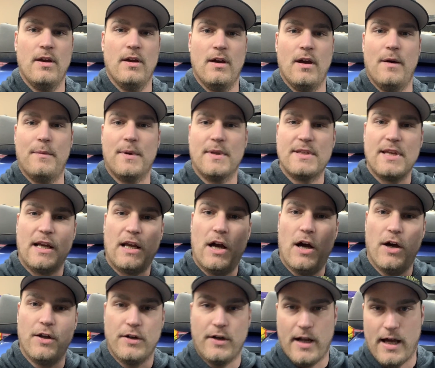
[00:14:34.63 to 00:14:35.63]
I'm going to take
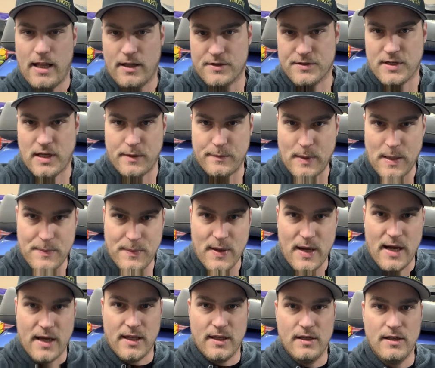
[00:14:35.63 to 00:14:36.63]
$100 out of my
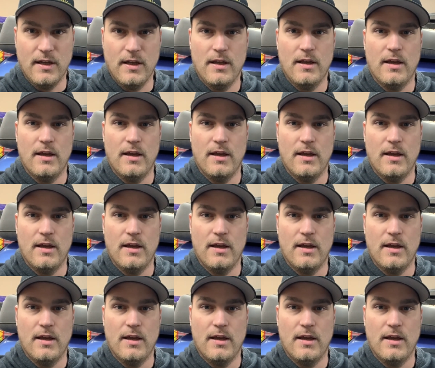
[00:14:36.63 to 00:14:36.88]
pocket.